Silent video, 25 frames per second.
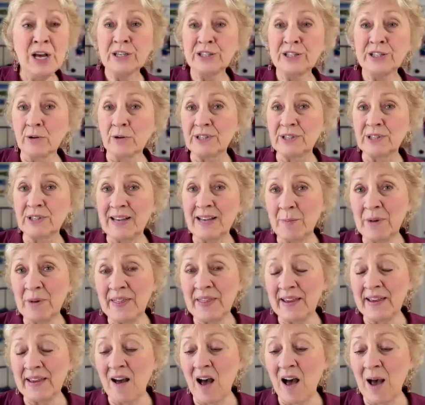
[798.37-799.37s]
So some
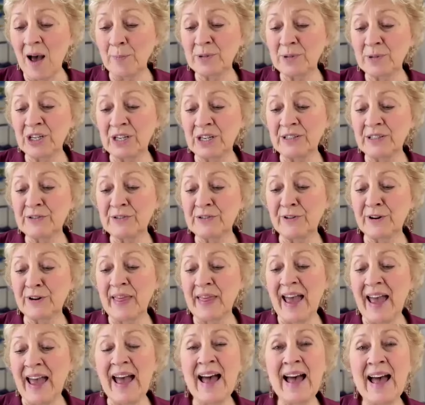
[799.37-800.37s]
of the options
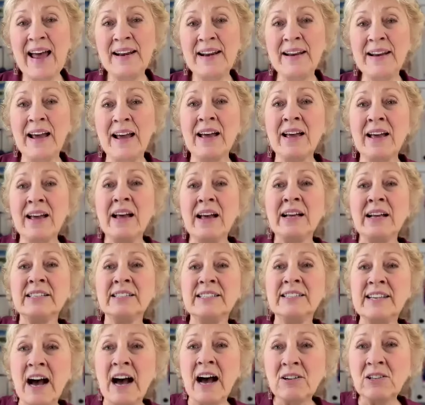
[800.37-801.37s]
for that:
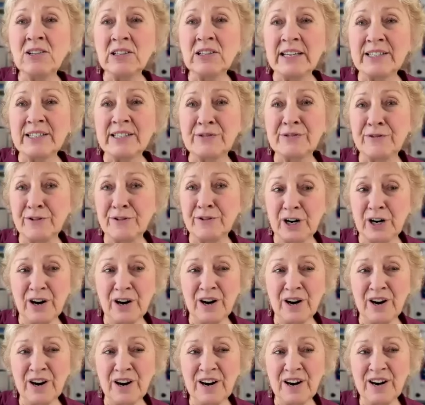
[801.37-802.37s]
Douglas
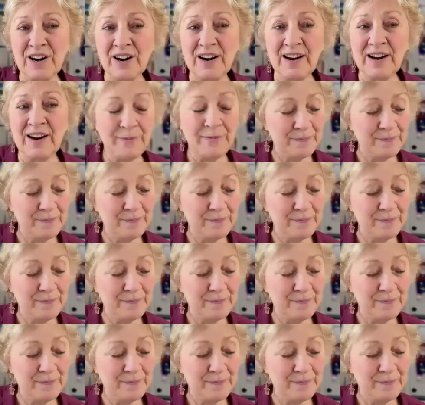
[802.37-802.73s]
fir,